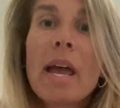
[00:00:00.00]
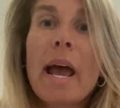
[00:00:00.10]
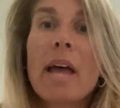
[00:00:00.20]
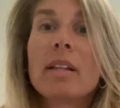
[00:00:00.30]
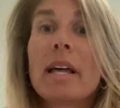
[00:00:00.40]

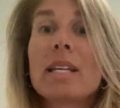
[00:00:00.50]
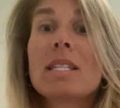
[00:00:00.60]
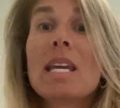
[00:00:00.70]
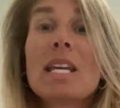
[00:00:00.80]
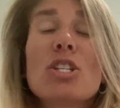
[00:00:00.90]
And the last
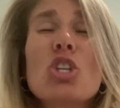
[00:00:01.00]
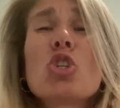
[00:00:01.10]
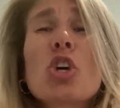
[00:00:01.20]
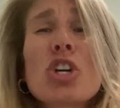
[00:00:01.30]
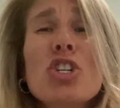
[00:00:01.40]
thing is the
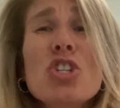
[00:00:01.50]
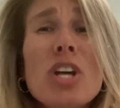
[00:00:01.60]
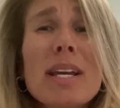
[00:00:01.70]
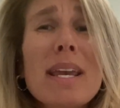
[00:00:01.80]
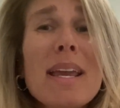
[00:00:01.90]
jerk
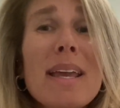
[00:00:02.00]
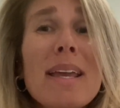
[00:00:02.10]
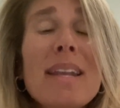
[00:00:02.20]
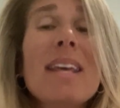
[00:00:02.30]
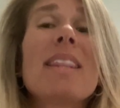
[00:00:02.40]

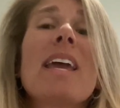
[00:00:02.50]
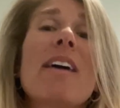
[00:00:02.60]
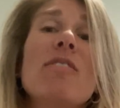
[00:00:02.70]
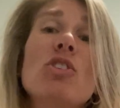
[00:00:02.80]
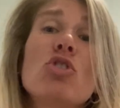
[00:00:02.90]
chicken. They
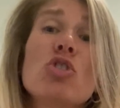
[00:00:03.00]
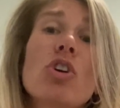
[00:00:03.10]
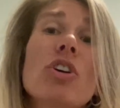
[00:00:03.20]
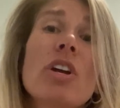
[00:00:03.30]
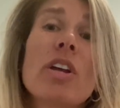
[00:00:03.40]
have this
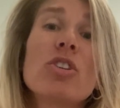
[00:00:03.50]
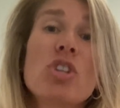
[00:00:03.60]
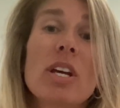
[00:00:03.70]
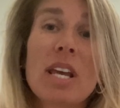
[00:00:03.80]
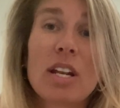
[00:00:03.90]
jerk
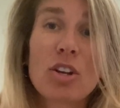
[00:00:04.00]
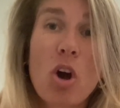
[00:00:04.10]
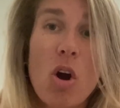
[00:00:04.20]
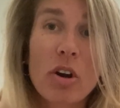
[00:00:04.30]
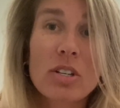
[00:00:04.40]
chicken
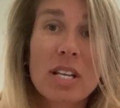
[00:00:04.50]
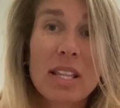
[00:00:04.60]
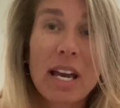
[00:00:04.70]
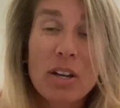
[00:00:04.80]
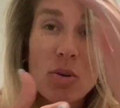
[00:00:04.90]
cart
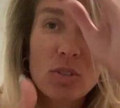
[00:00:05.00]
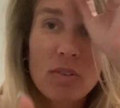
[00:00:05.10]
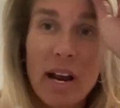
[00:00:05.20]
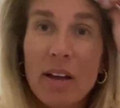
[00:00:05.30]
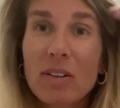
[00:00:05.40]
that goes
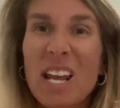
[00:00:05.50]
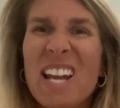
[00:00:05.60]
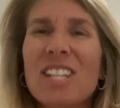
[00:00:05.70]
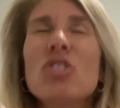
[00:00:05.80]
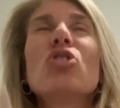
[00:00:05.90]
around and
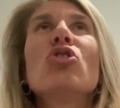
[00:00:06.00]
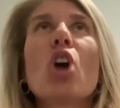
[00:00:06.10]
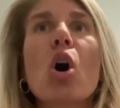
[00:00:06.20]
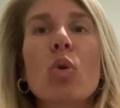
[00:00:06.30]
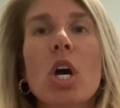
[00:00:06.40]
it's
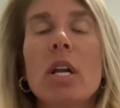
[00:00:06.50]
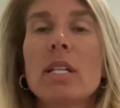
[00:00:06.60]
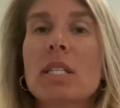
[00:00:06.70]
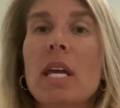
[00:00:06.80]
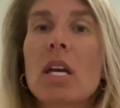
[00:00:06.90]
so good.
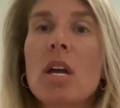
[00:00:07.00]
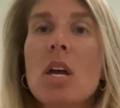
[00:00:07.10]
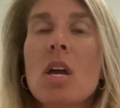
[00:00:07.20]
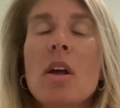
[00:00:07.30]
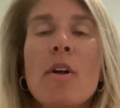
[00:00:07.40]
It's like
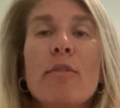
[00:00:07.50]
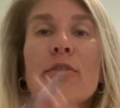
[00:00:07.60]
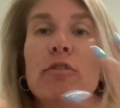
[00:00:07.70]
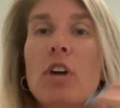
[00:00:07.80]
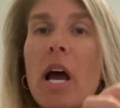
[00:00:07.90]

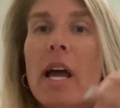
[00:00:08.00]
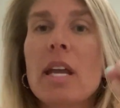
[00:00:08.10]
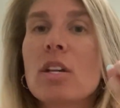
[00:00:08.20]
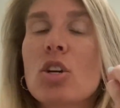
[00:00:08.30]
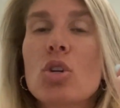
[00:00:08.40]

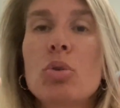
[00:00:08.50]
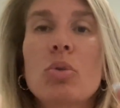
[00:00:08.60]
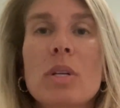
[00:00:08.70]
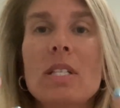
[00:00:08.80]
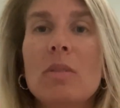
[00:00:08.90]
fried
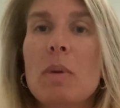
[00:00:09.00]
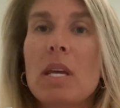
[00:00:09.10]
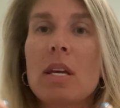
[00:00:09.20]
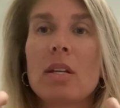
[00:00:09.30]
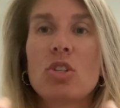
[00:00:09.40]

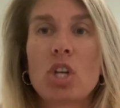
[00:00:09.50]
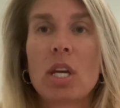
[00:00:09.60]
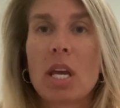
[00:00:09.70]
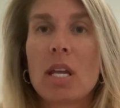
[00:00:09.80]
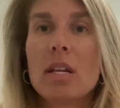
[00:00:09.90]
crispy
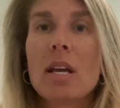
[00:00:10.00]
chicken.